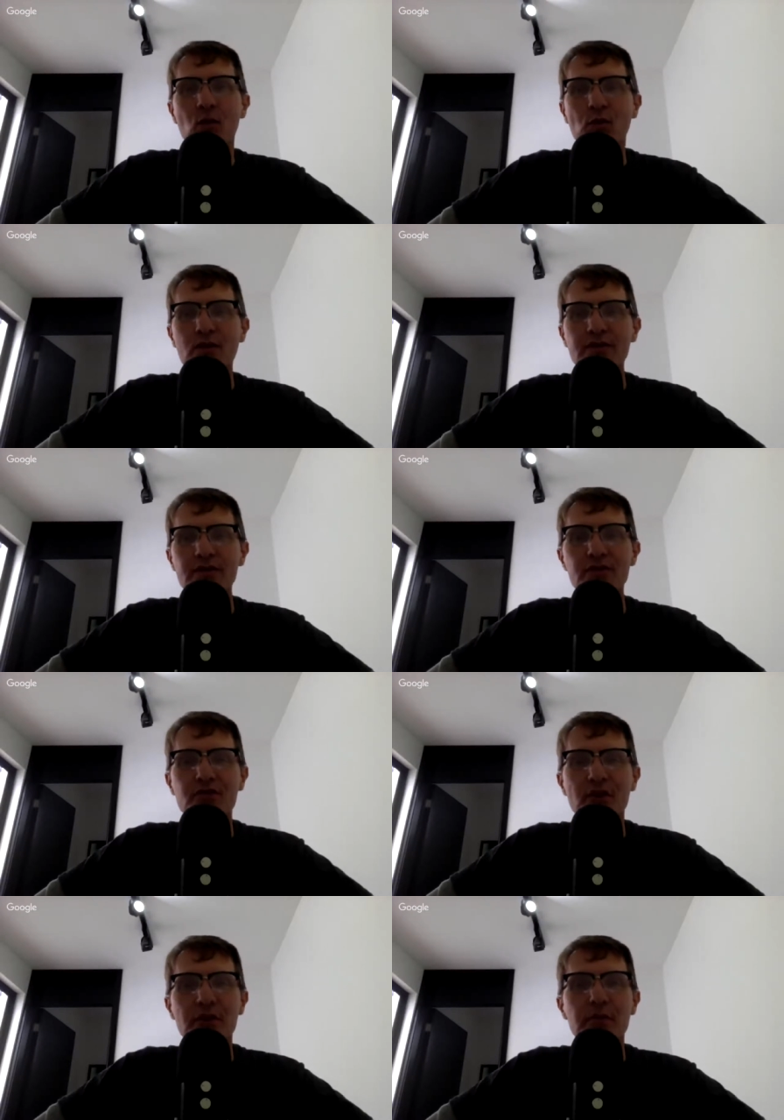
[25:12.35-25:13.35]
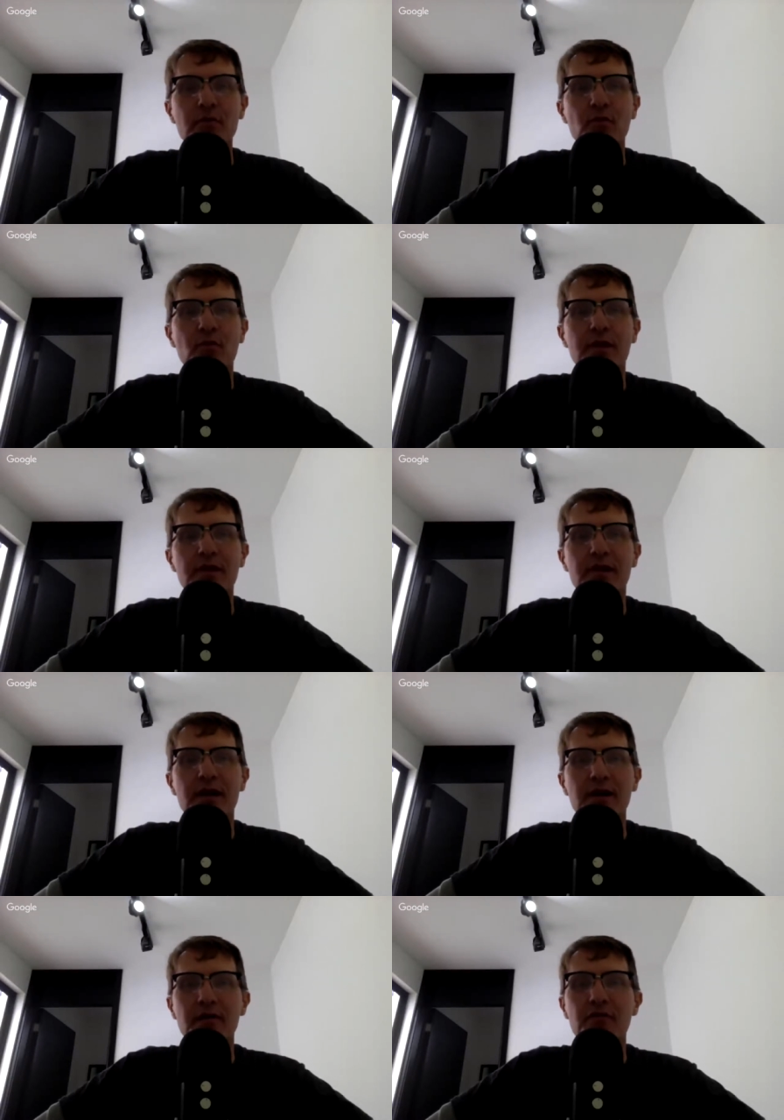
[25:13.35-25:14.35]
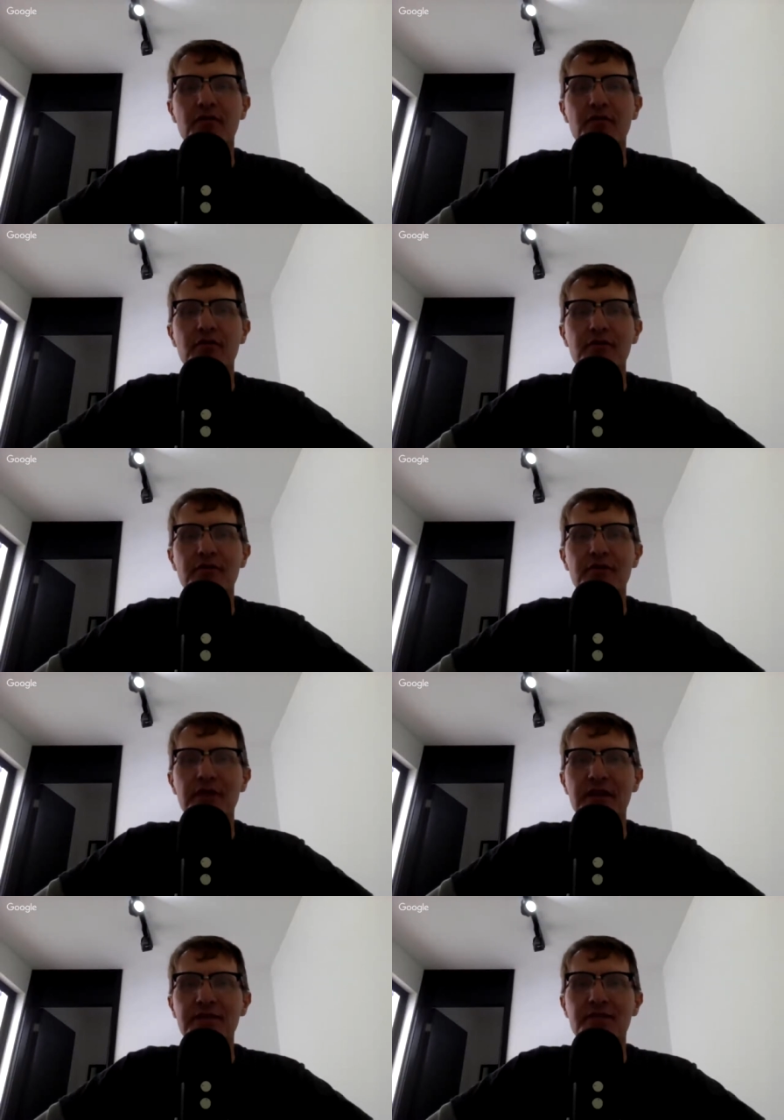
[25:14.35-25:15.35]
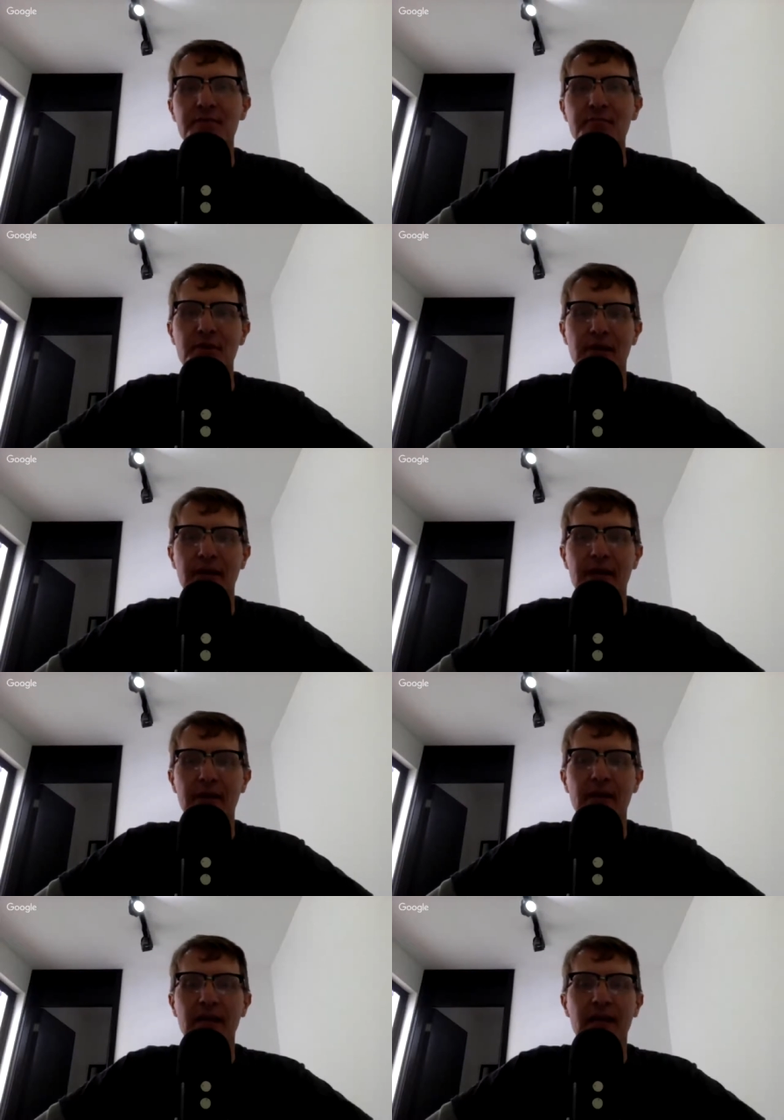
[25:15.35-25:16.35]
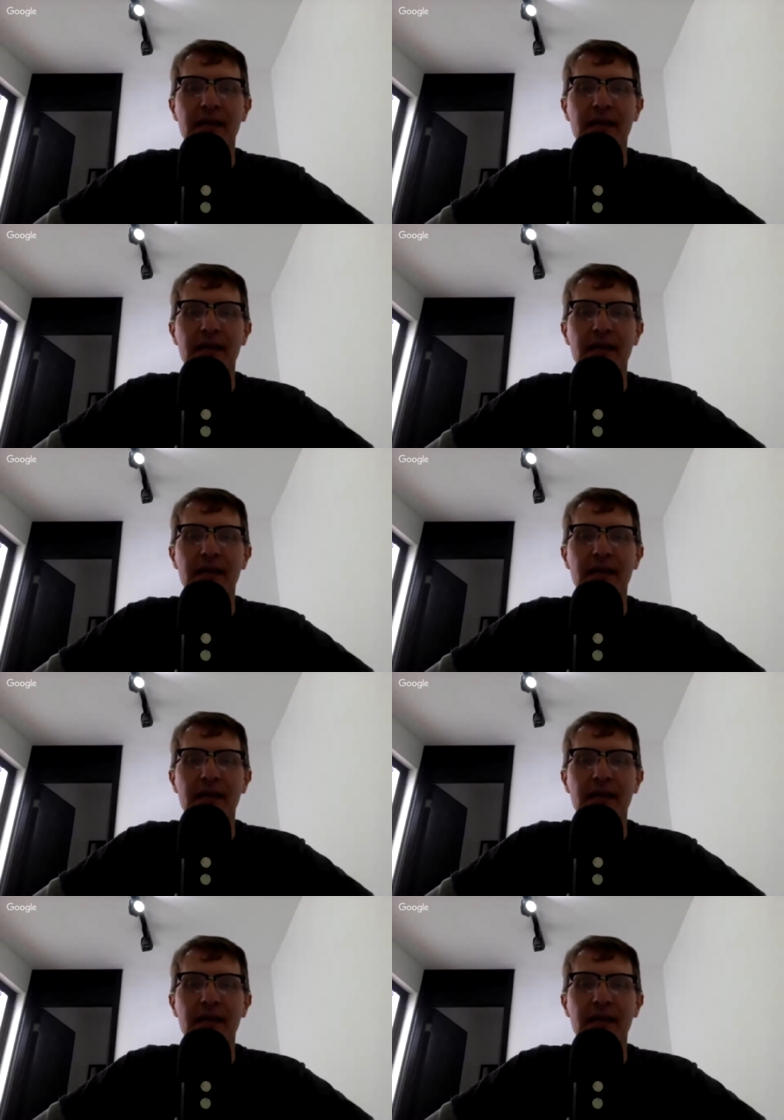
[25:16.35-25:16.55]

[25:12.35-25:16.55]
what's the starting point of the lesson plan? I mean,